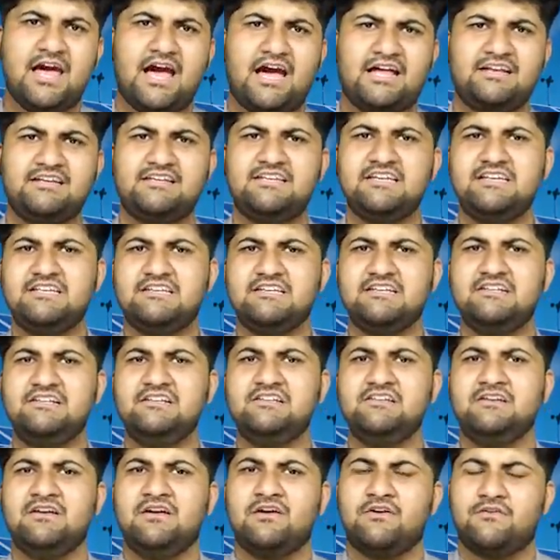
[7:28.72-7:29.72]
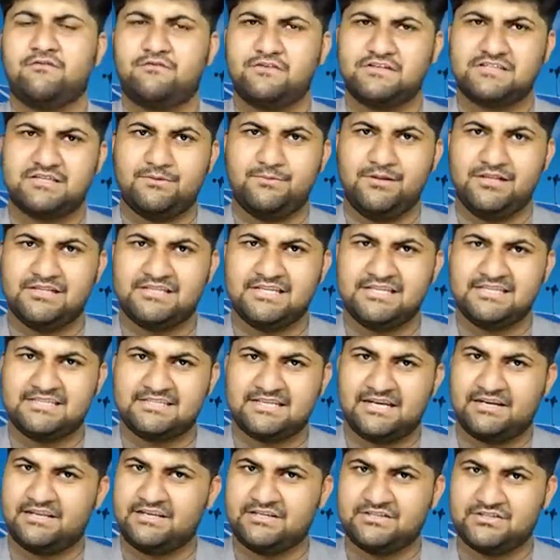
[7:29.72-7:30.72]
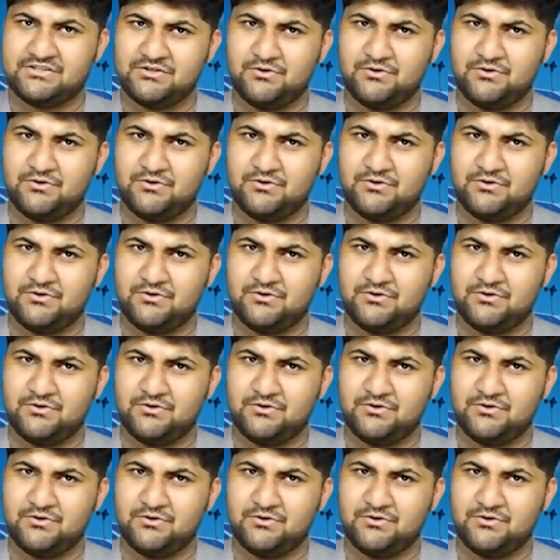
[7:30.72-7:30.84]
and detailed feasibility studies